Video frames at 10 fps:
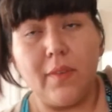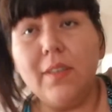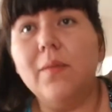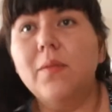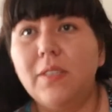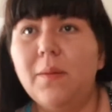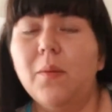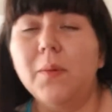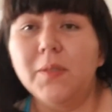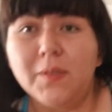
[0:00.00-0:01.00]
Well,
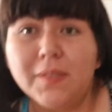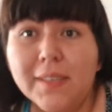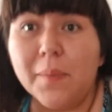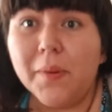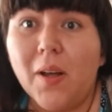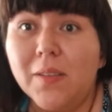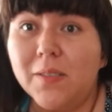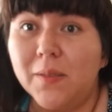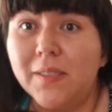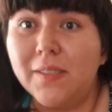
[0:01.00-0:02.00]
T-Mobile Tuesday, but also
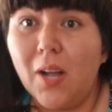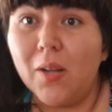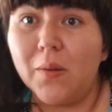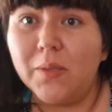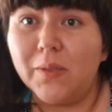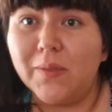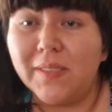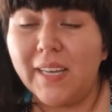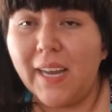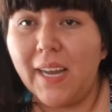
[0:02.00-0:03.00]
it's Taco
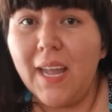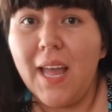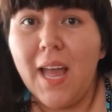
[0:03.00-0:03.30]
Tuesday.